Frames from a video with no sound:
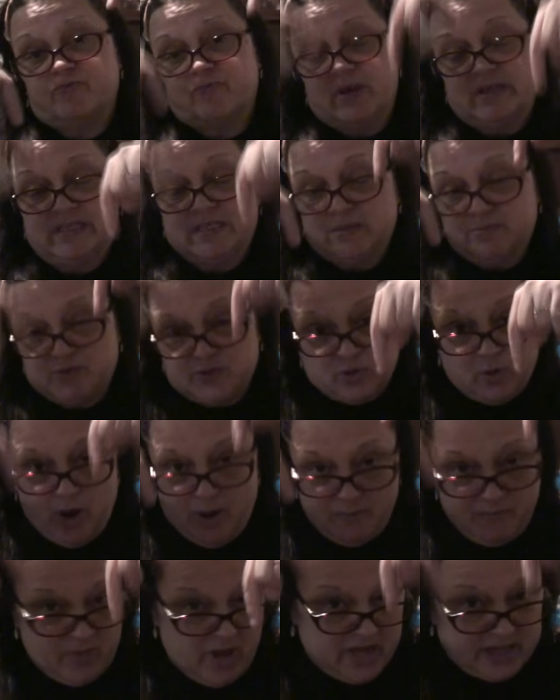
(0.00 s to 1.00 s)
red
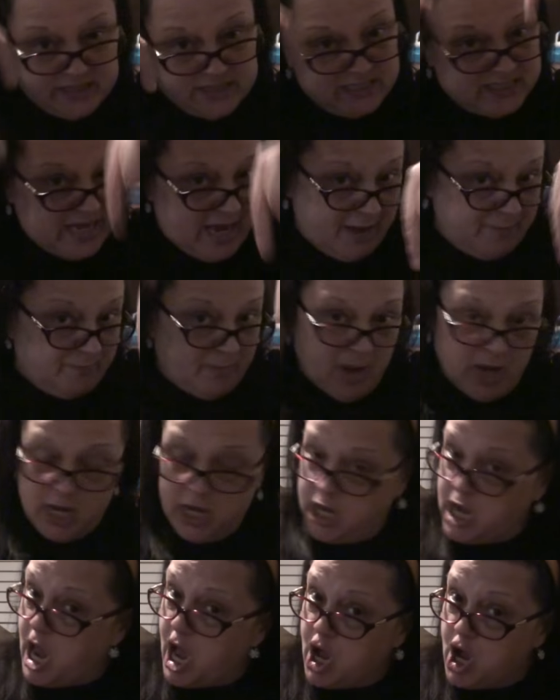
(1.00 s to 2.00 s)
subscribe button down
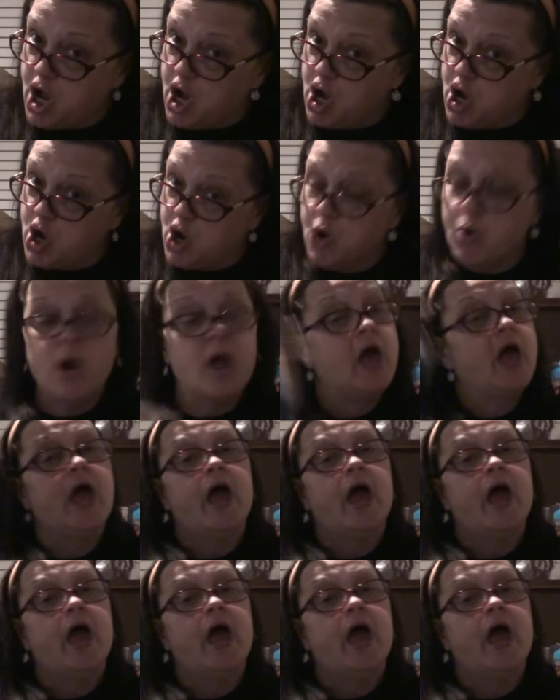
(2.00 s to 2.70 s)
below